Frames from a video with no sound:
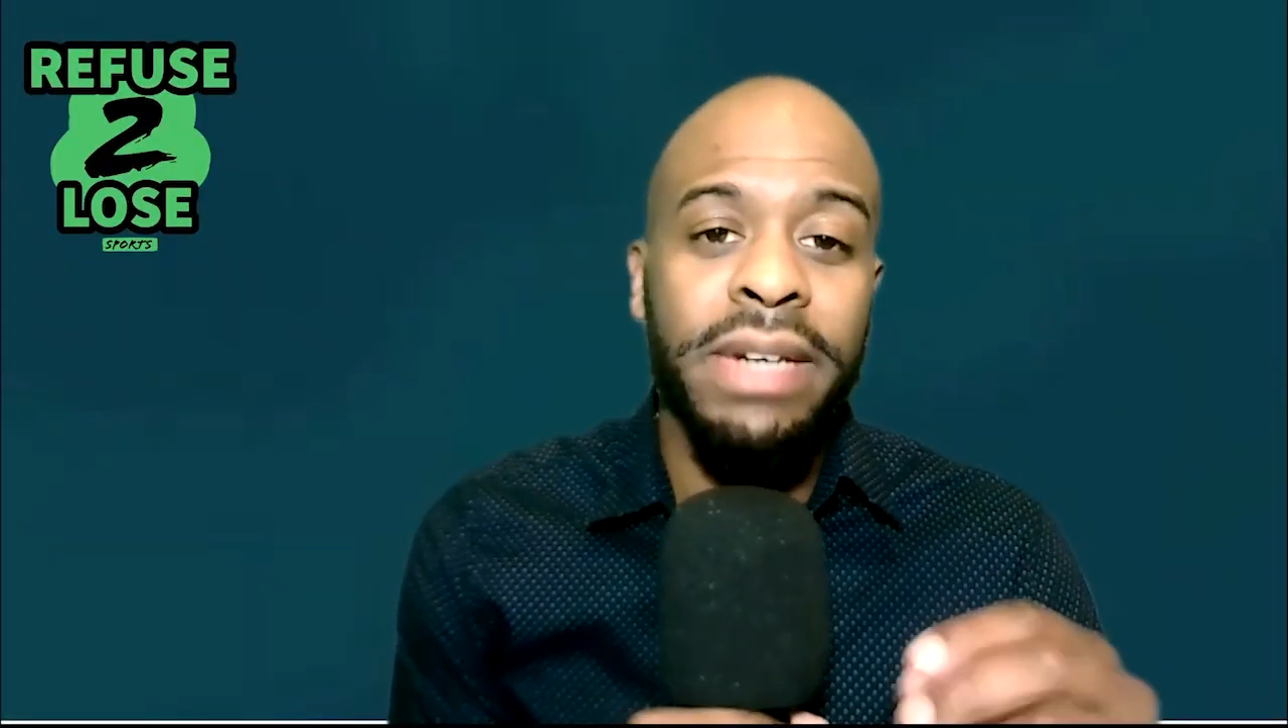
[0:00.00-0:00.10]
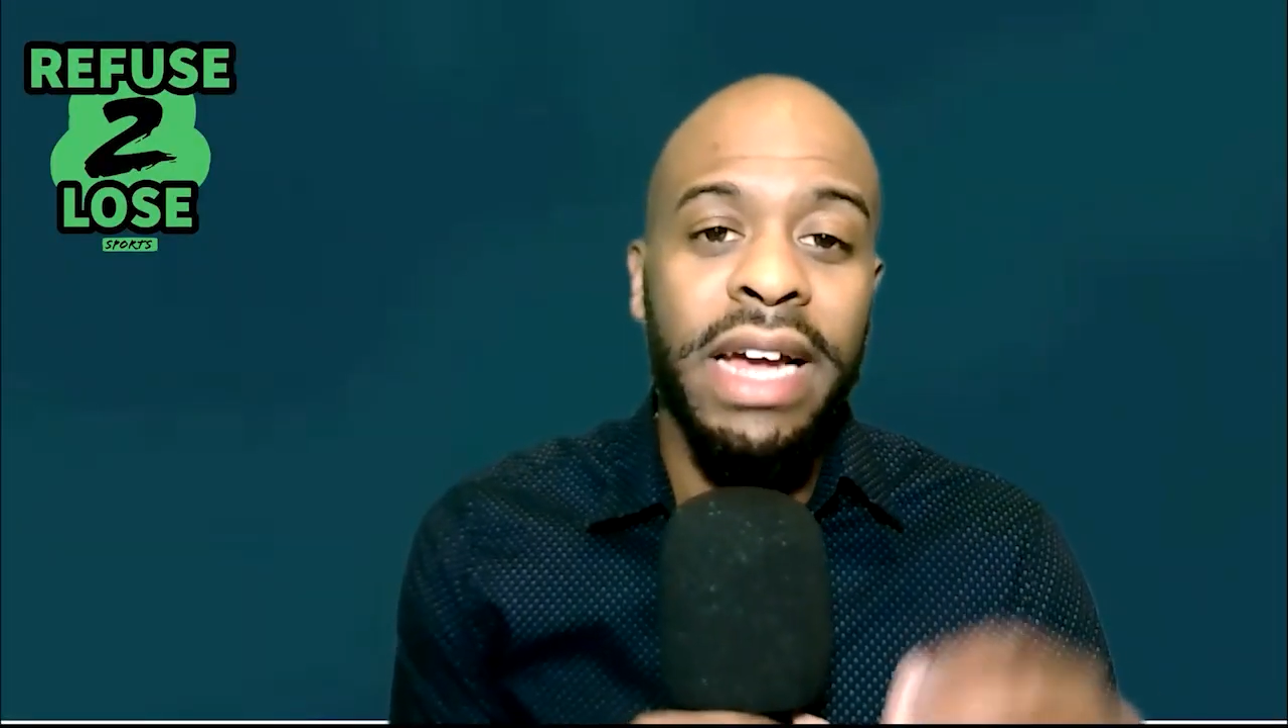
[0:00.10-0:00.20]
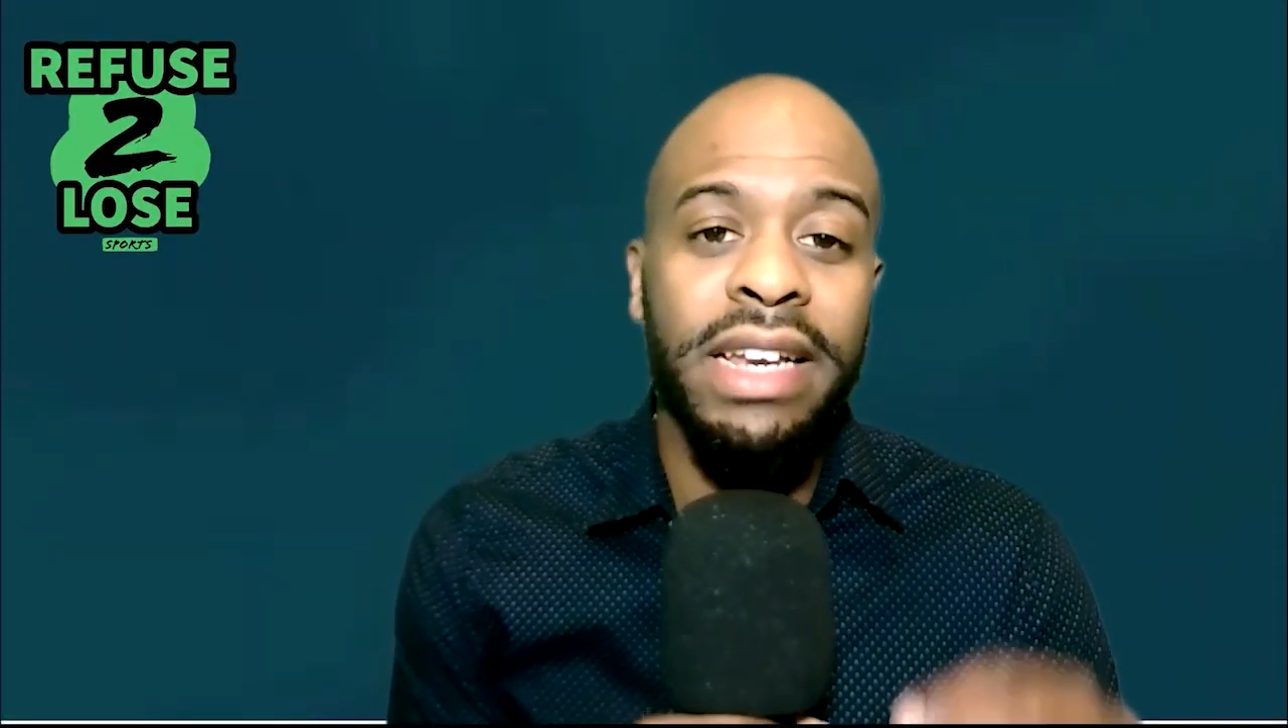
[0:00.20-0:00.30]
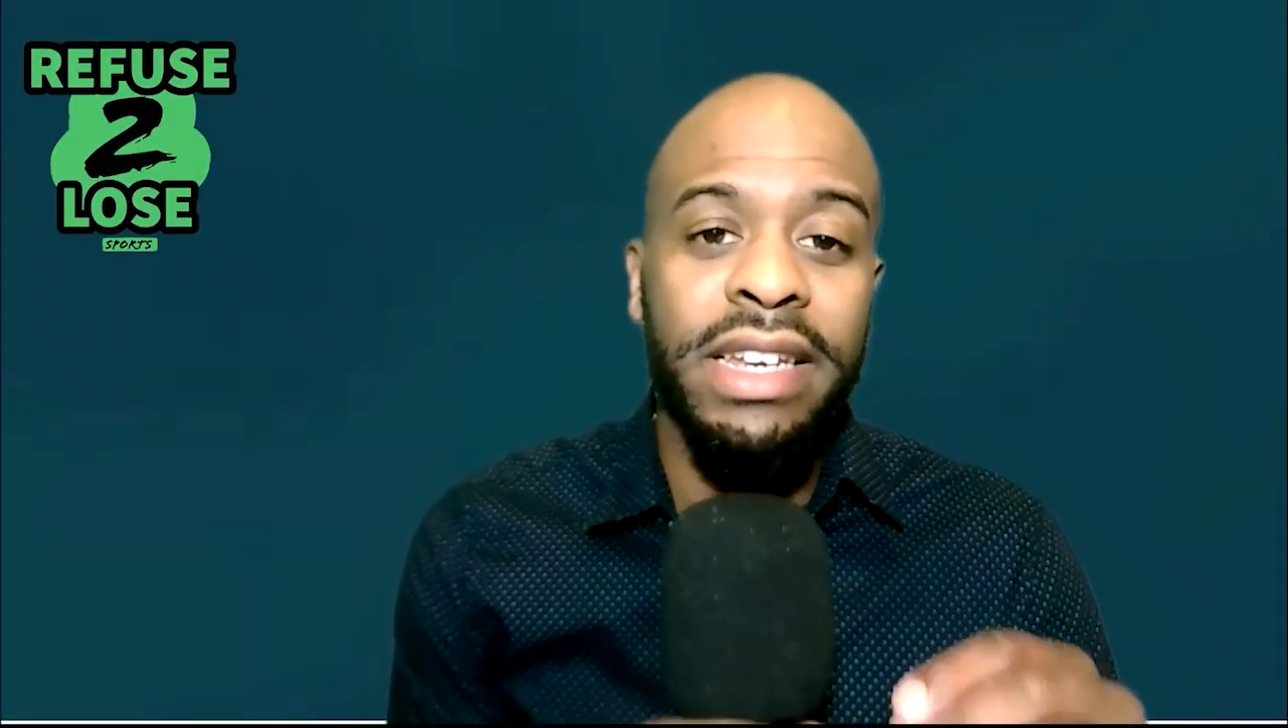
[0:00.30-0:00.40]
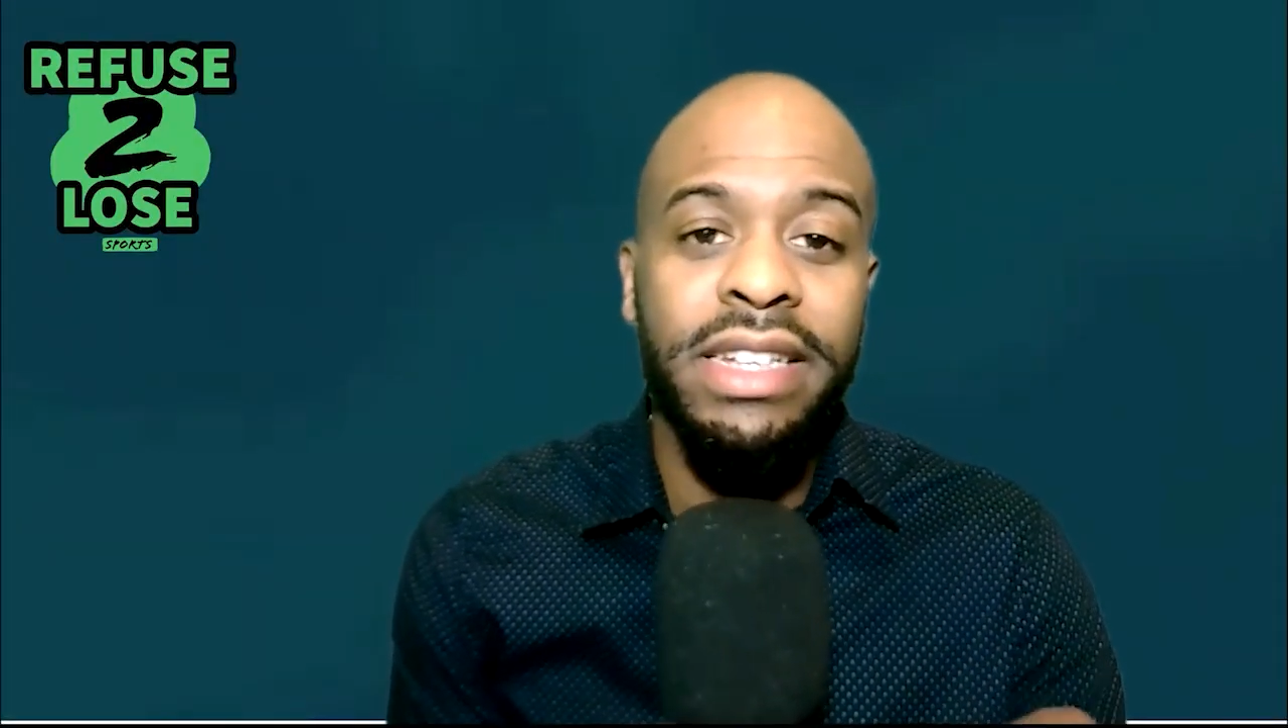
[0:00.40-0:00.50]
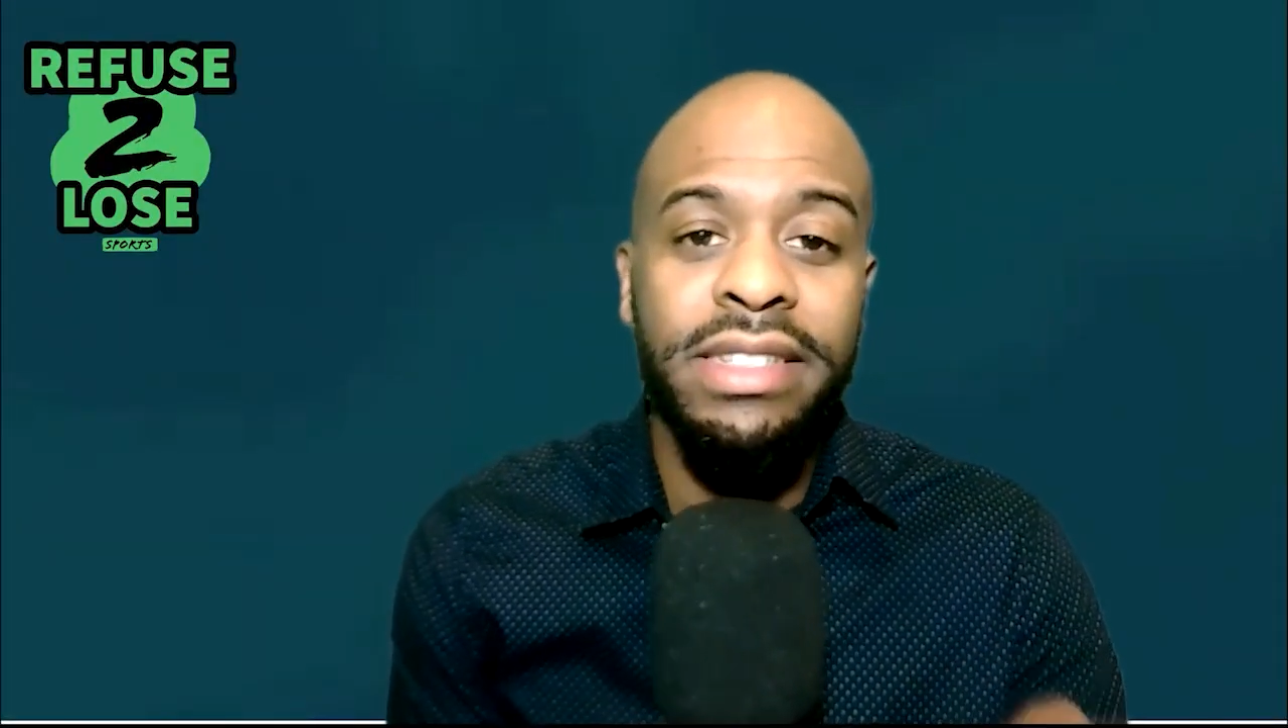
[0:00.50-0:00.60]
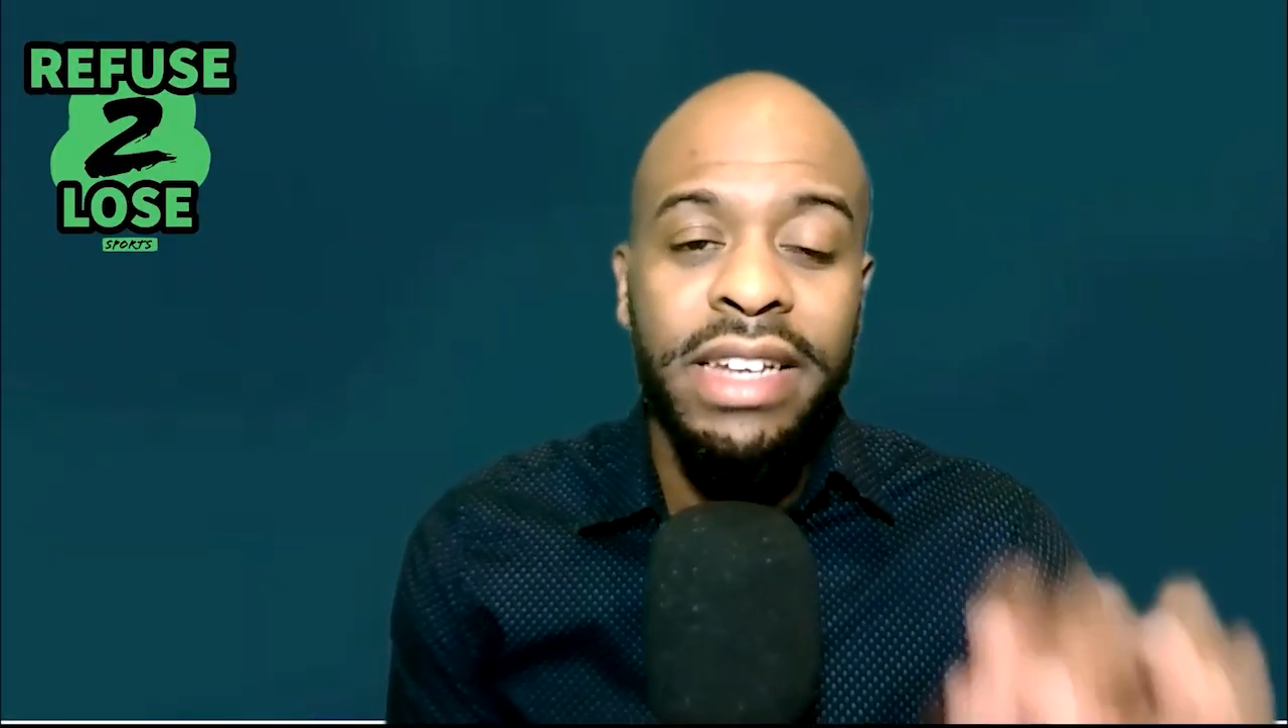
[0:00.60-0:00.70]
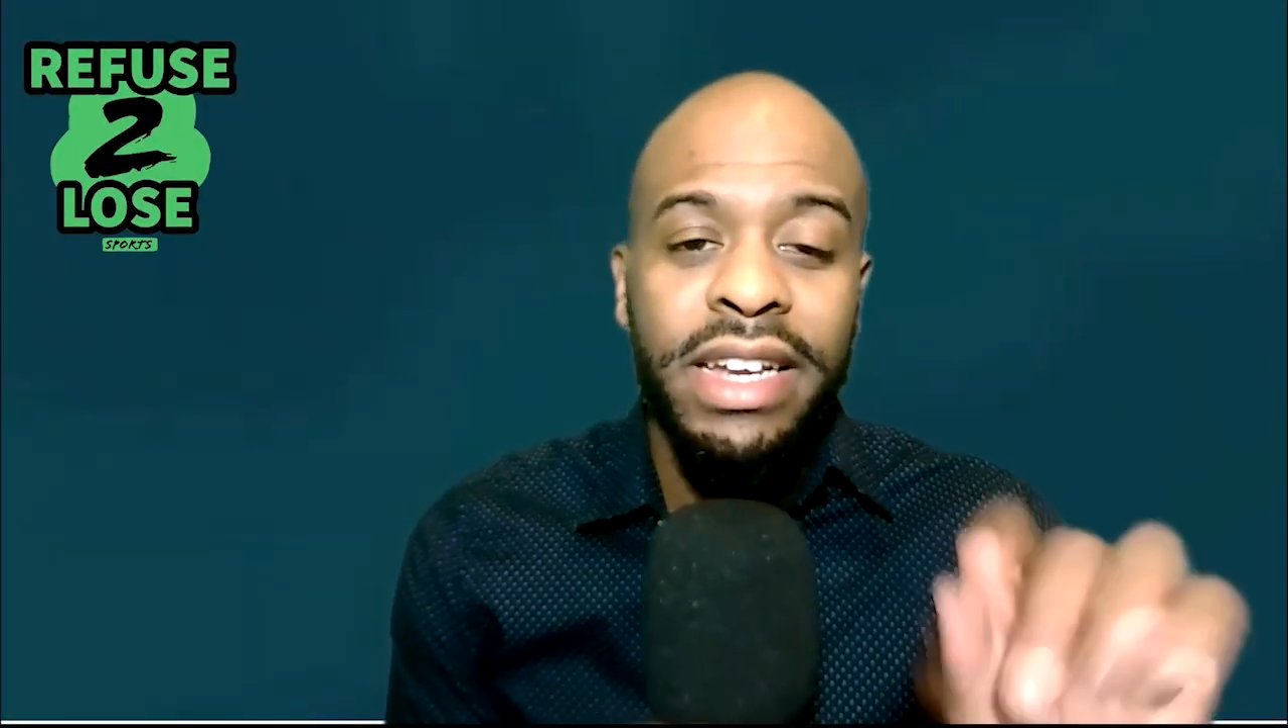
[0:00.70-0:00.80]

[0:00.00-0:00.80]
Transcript: not least,